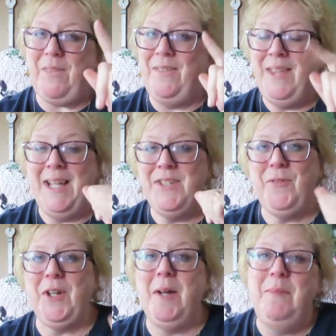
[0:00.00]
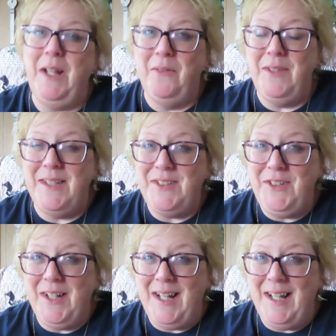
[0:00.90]
Thanks for coming out with us,
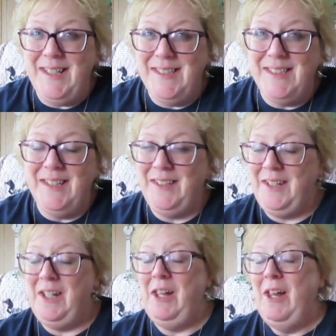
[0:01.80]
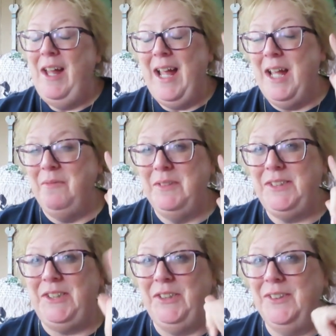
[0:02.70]
you guys. And we'll
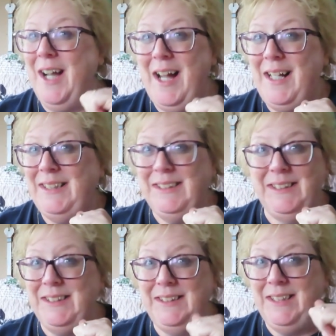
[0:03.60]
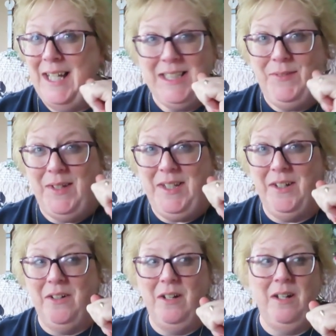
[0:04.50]
see you guys in the next
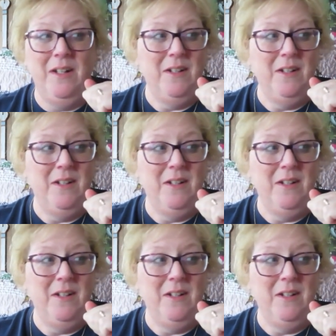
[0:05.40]
video.